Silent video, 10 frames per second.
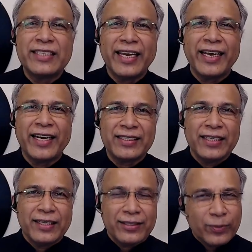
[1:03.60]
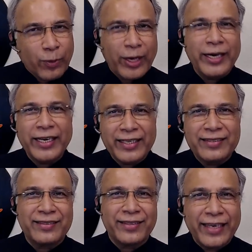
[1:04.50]
states, the
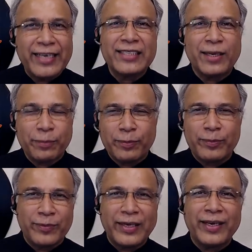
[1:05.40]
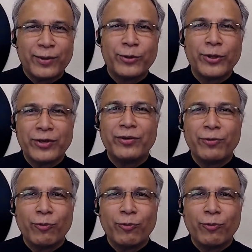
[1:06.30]
politics heats up a good